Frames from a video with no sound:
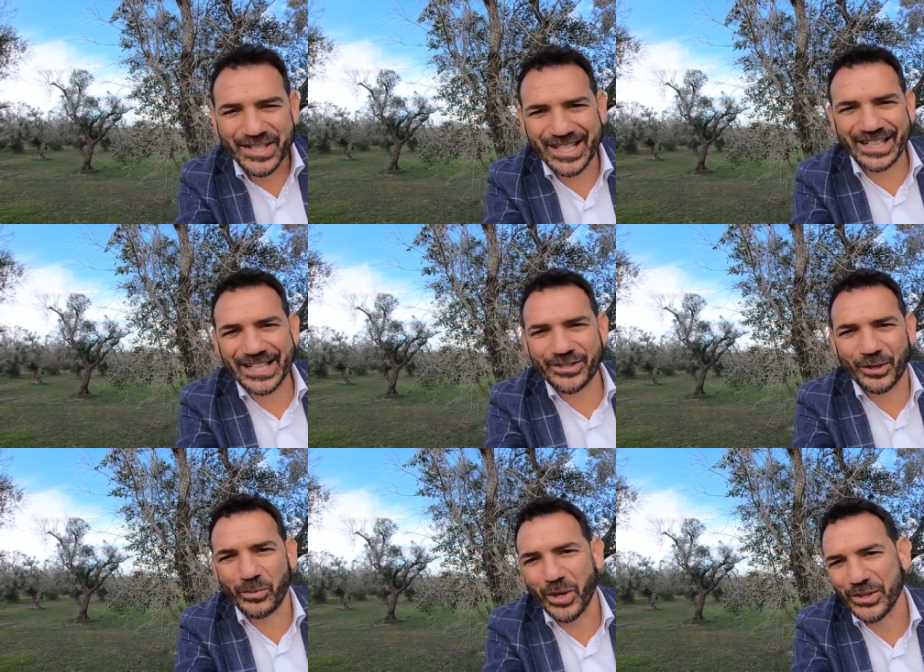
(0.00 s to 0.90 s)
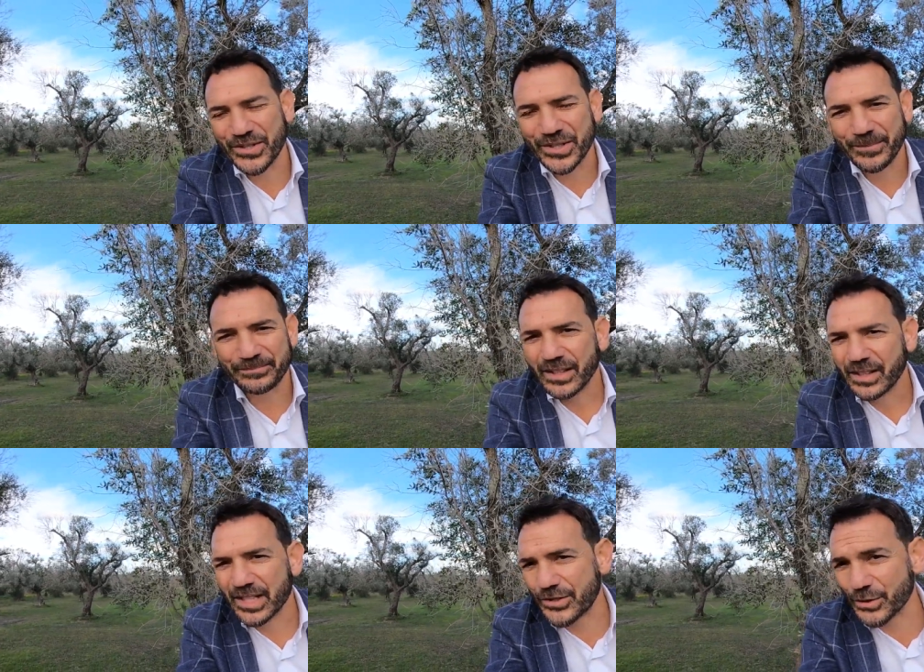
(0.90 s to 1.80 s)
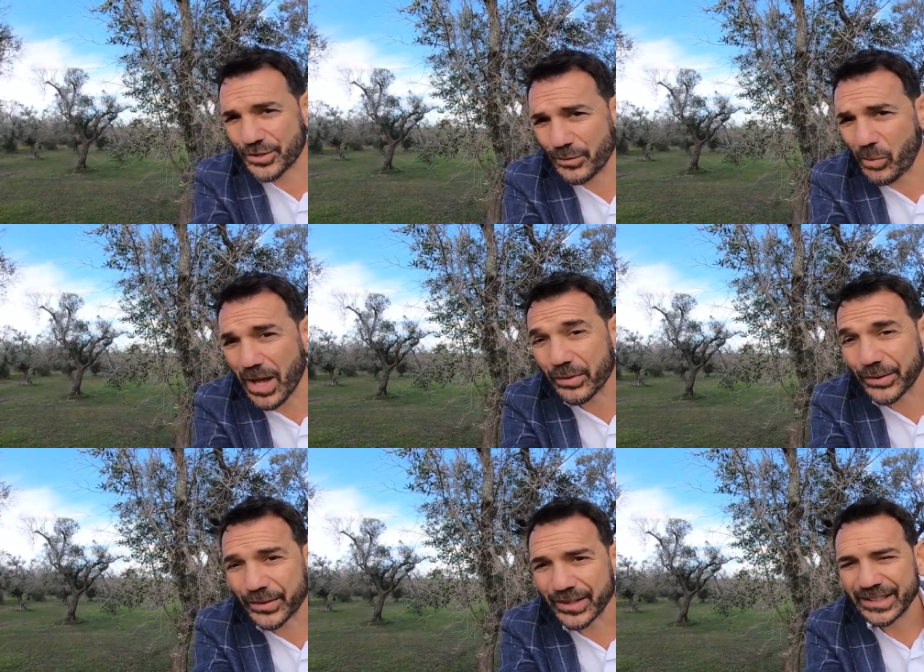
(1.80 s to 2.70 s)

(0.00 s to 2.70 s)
Salento was. The source of wealth?